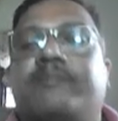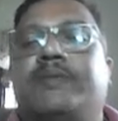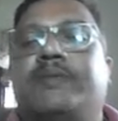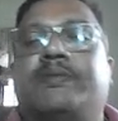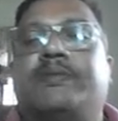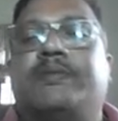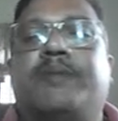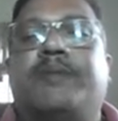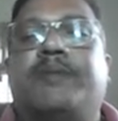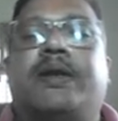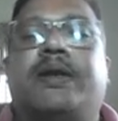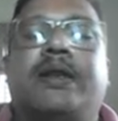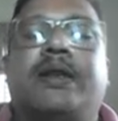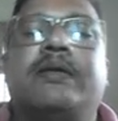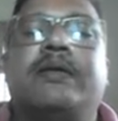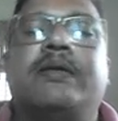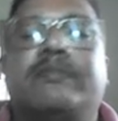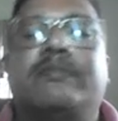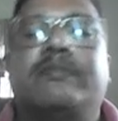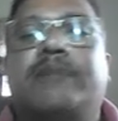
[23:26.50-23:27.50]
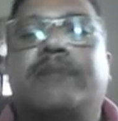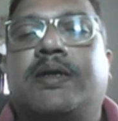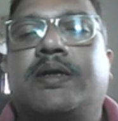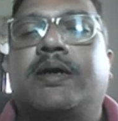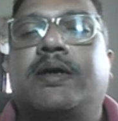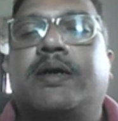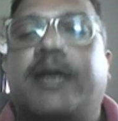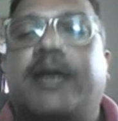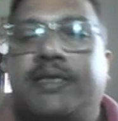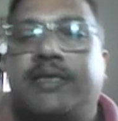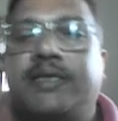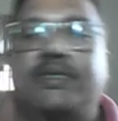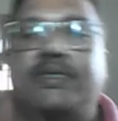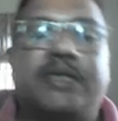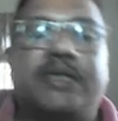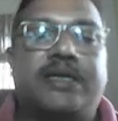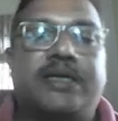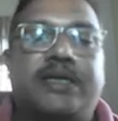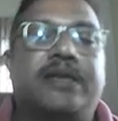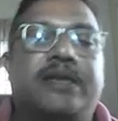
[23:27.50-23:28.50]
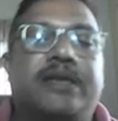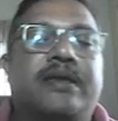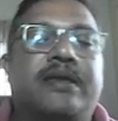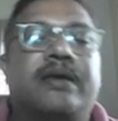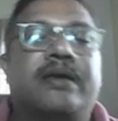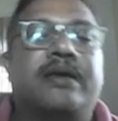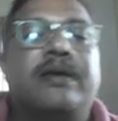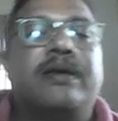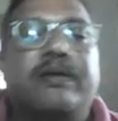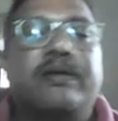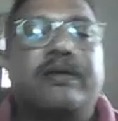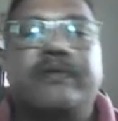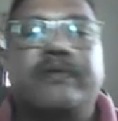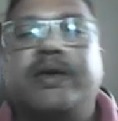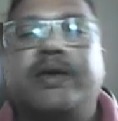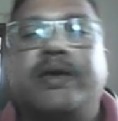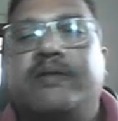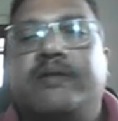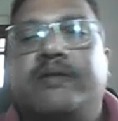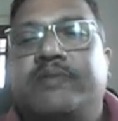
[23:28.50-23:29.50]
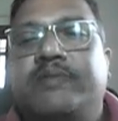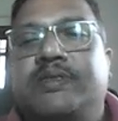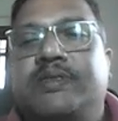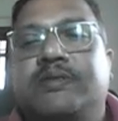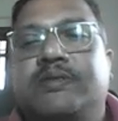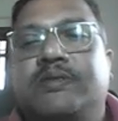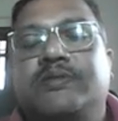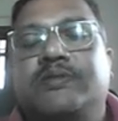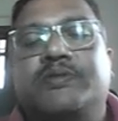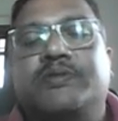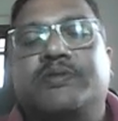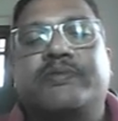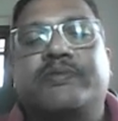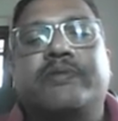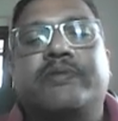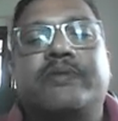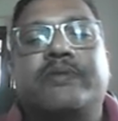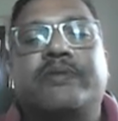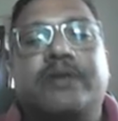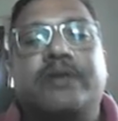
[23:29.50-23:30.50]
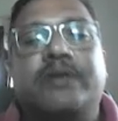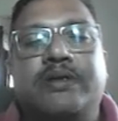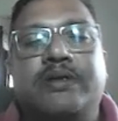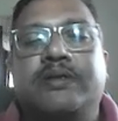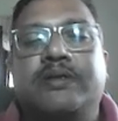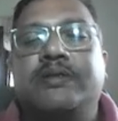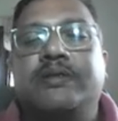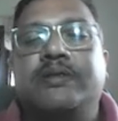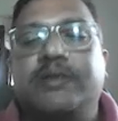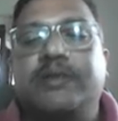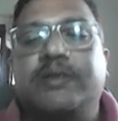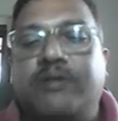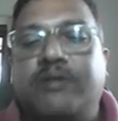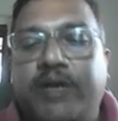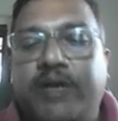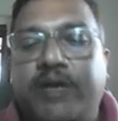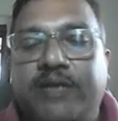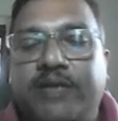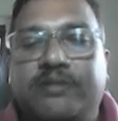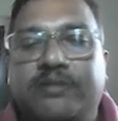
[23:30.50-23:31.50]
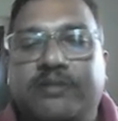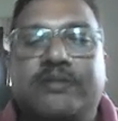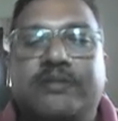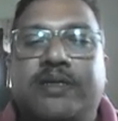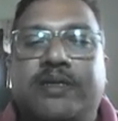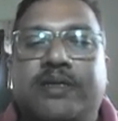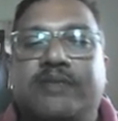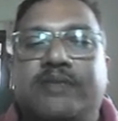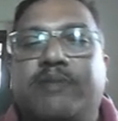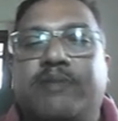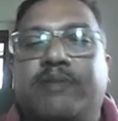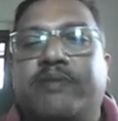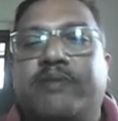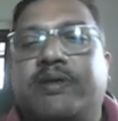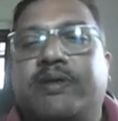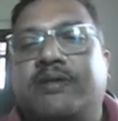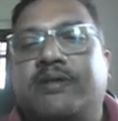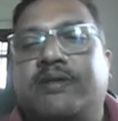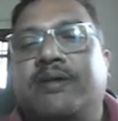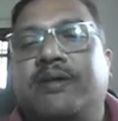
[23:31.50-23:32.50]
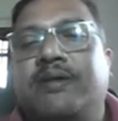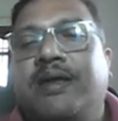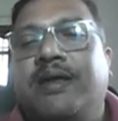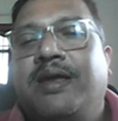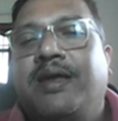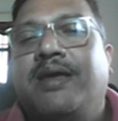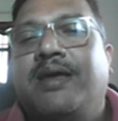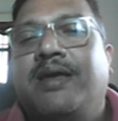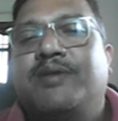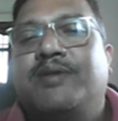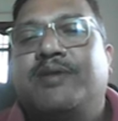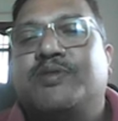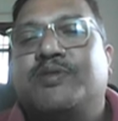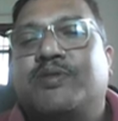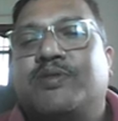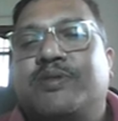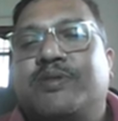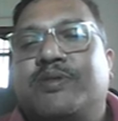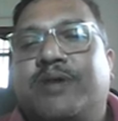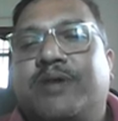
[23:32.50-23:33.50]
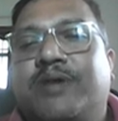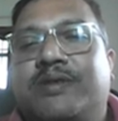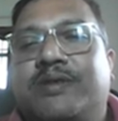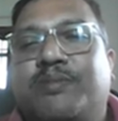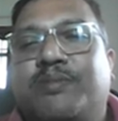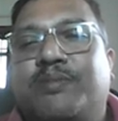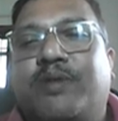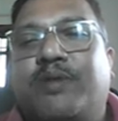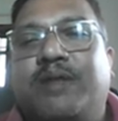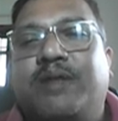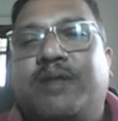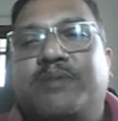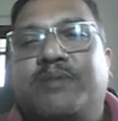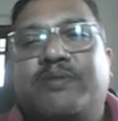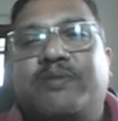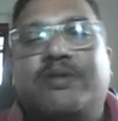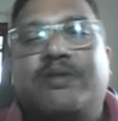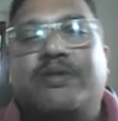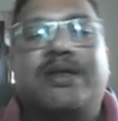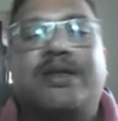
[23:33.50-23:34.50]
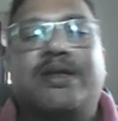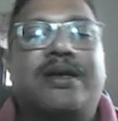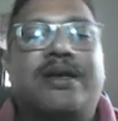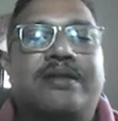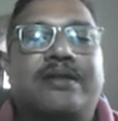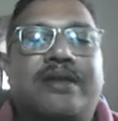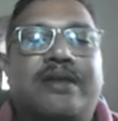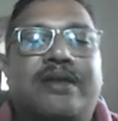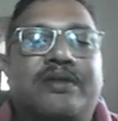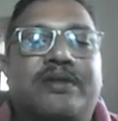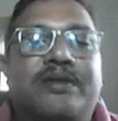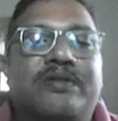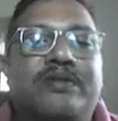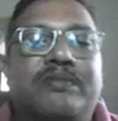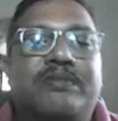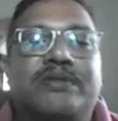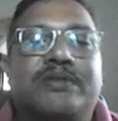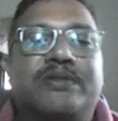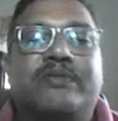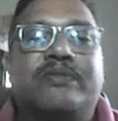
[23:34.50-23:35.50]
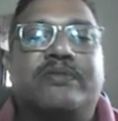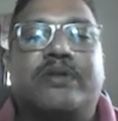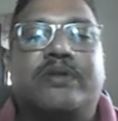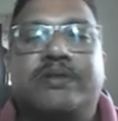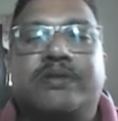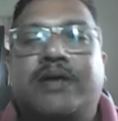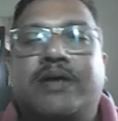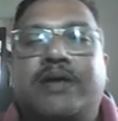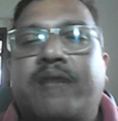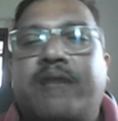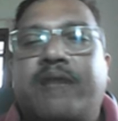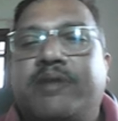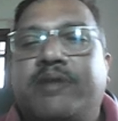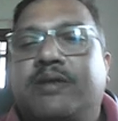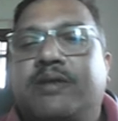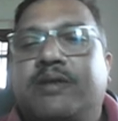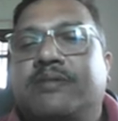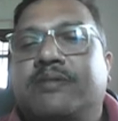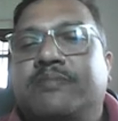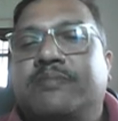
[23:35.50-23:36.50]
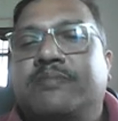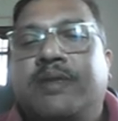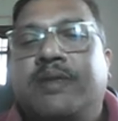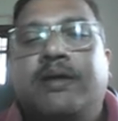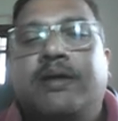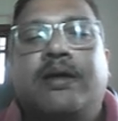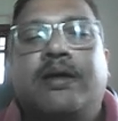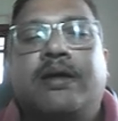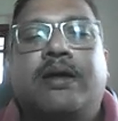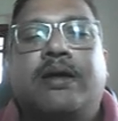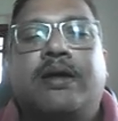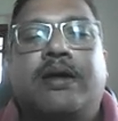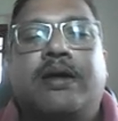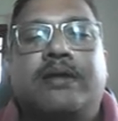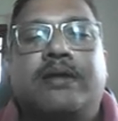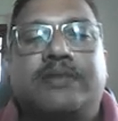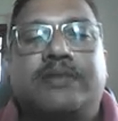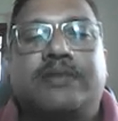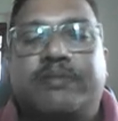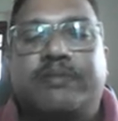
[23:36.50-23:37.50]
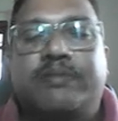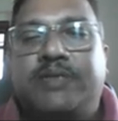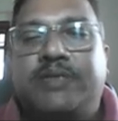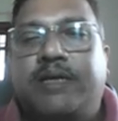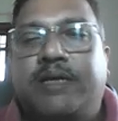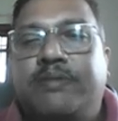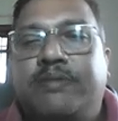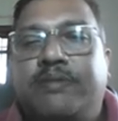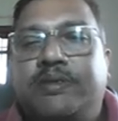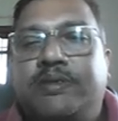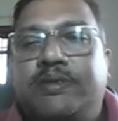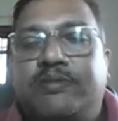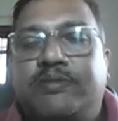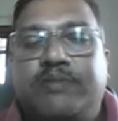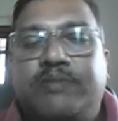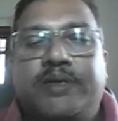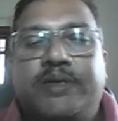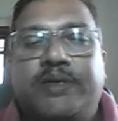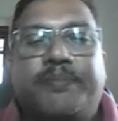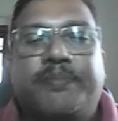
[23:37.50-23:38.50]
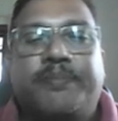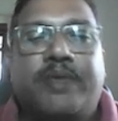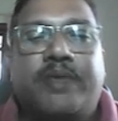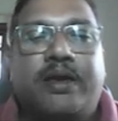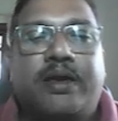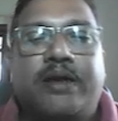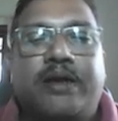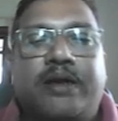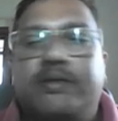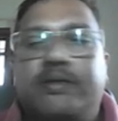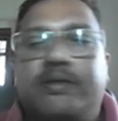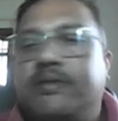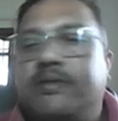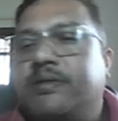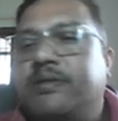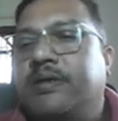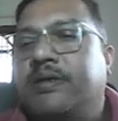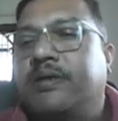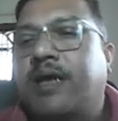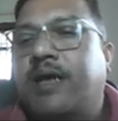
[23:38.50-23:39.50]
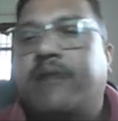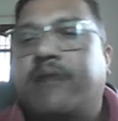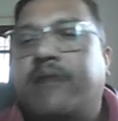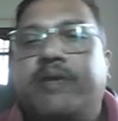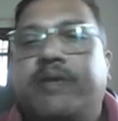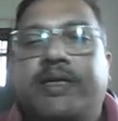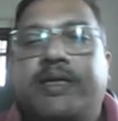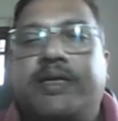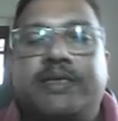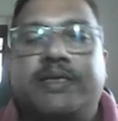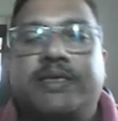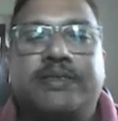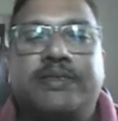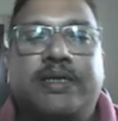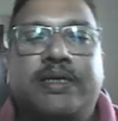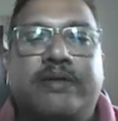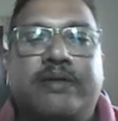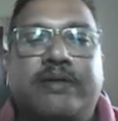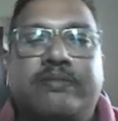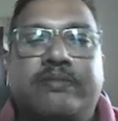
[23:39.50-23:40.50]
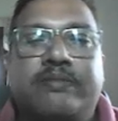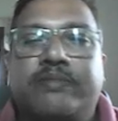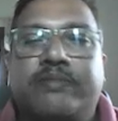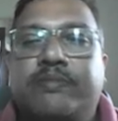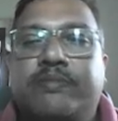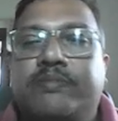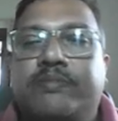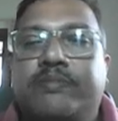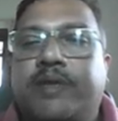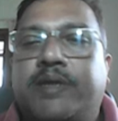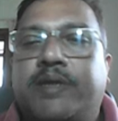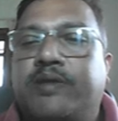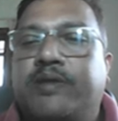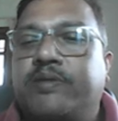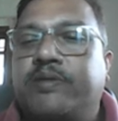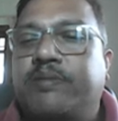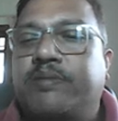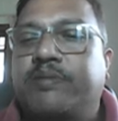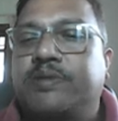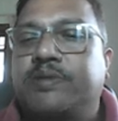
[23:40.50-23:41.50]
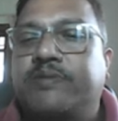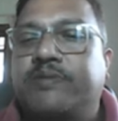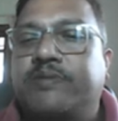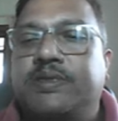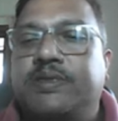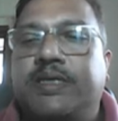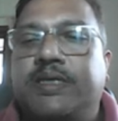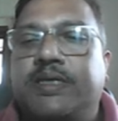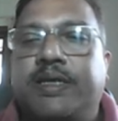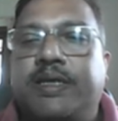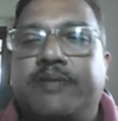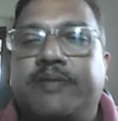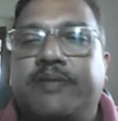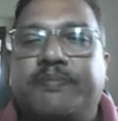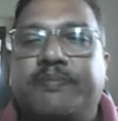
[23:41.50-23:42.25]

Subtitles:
separately, but arranging it in a way which is useful for the audience. That is my work. So you are supporting me for that. Thank you very much for having a subscriber to me, and have a nice day. Thank you very much once again.